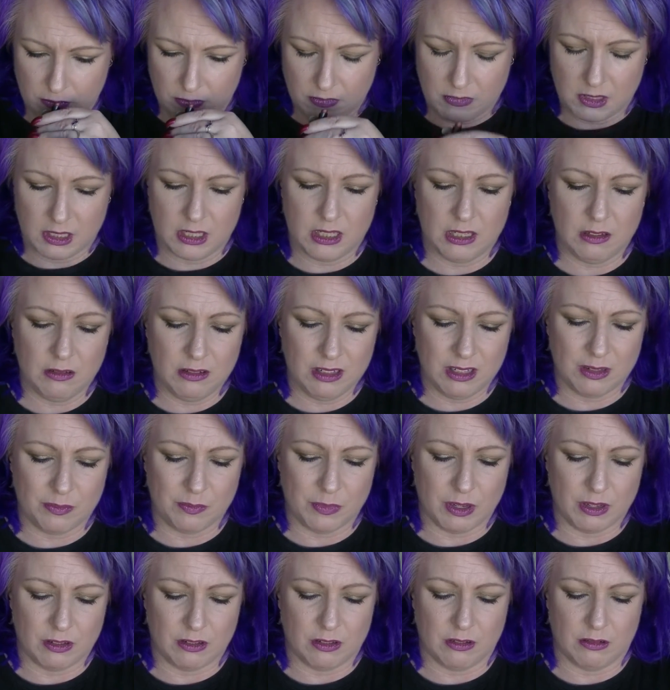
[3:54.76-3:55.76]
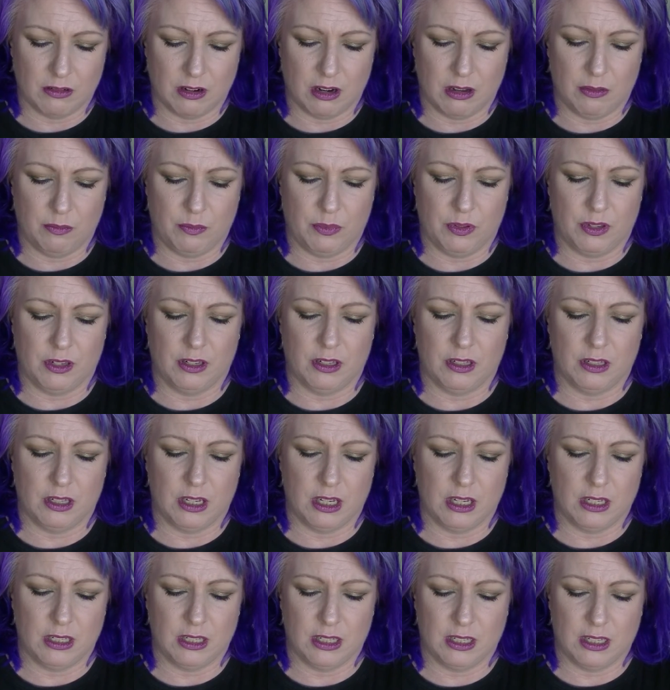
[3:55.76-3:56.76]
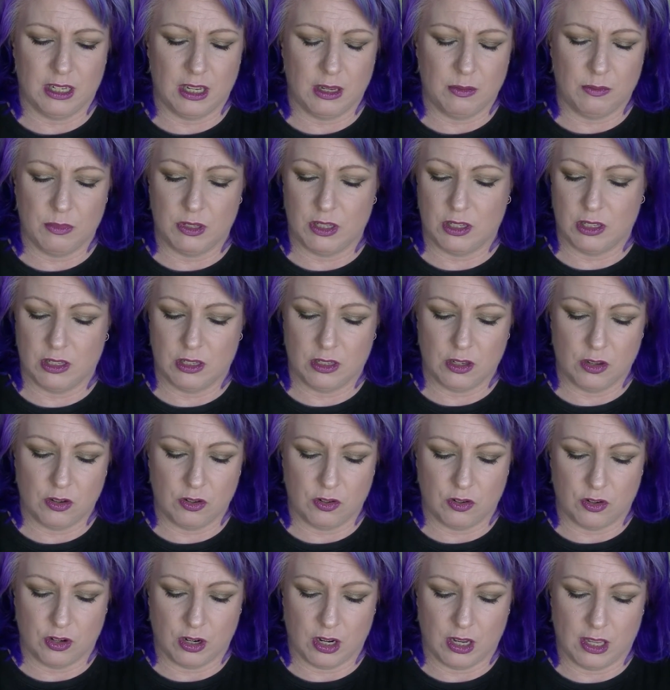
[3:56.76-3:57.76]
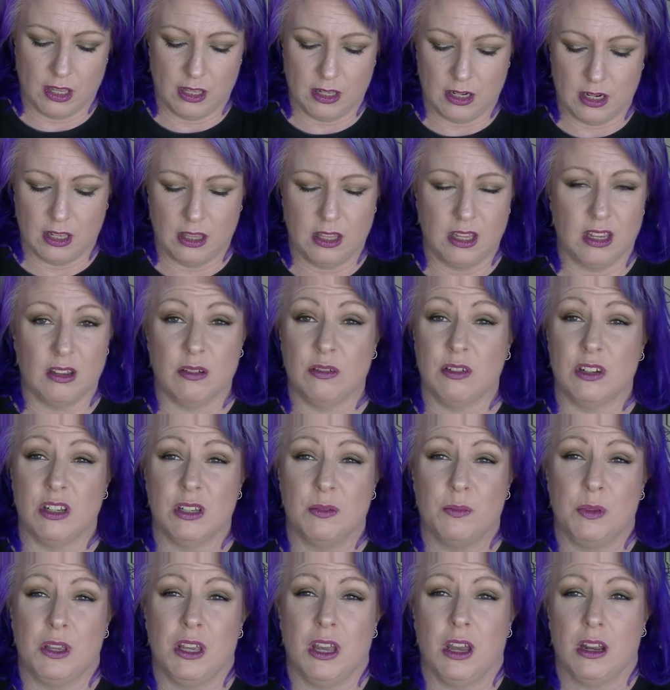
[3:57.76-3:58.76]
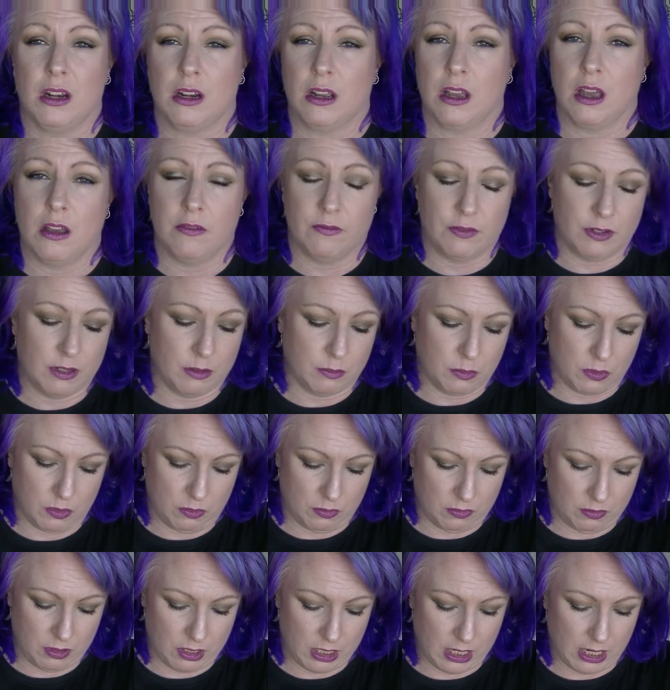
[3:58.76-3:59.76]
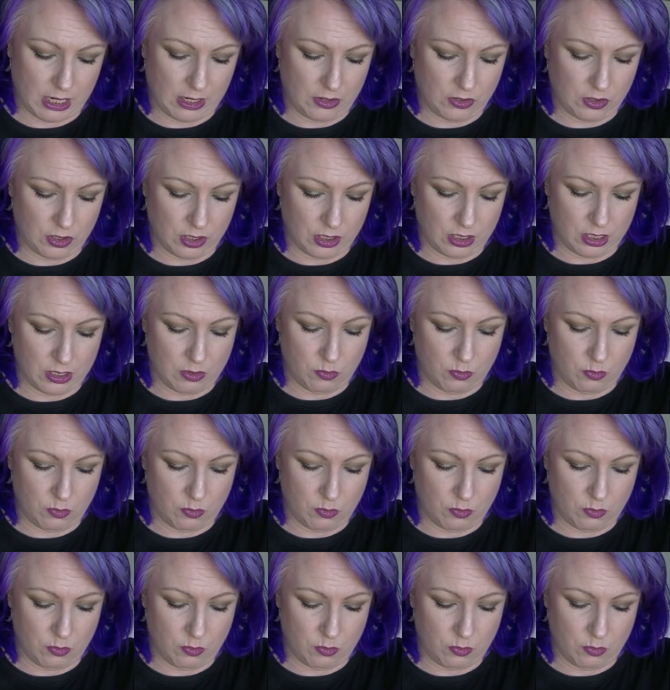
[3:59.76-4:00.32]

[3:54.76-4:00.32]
It still smells alright, but it seems so dry that I think it would just be uncomfortable to actually